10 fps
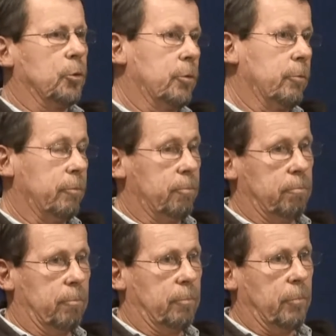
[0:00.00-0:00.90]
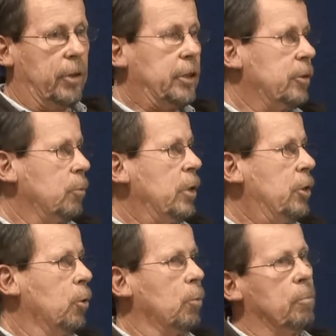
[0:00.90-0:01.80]
the sorts of things
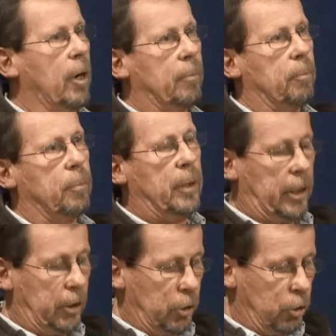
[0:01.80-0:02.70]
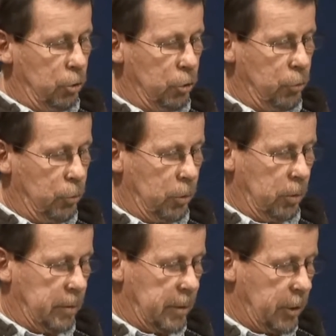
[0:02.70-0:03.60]
that we thought might be
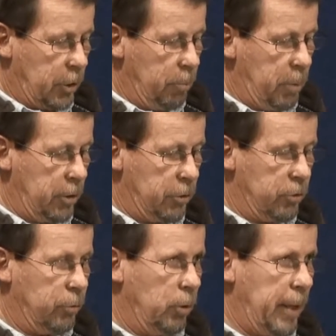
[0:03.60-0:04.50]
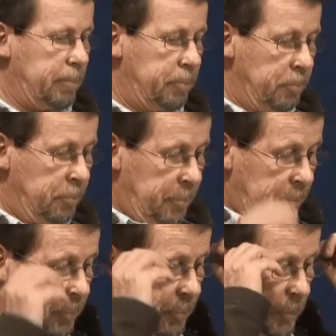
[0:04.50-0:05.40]
useful components of all that.
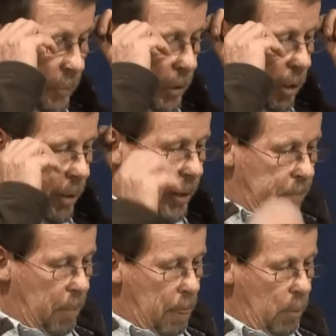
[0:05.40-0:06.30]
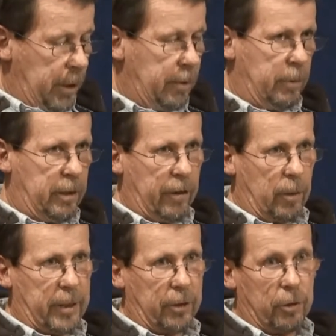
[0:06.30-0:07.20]
So we
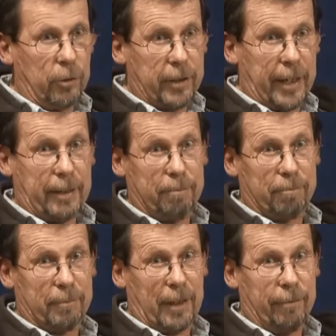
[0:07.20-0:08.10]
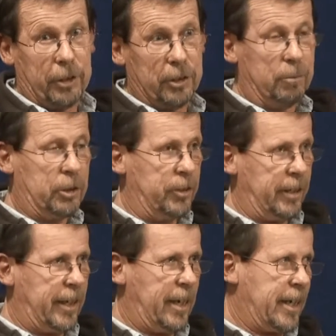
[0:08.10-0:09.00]
developed ourselves a
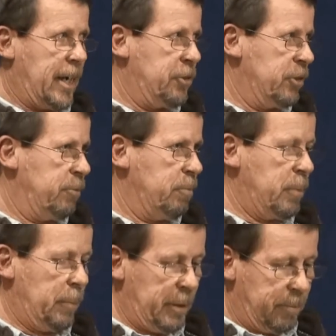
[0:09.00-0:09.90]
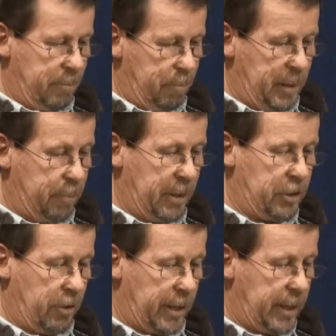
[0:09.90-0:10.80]
vision, which is in our case is a bit
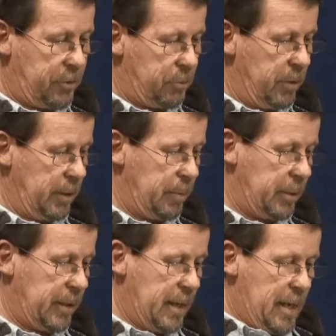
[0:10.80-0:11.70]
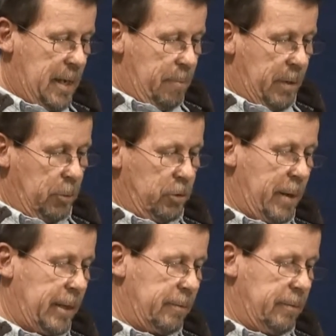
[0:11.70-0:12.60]
big picture, I guess, really,
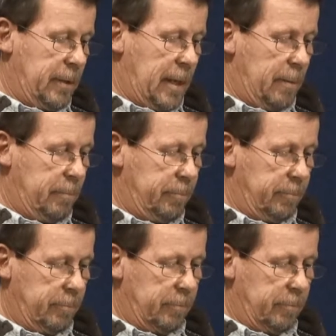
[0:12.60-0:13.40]
but it was about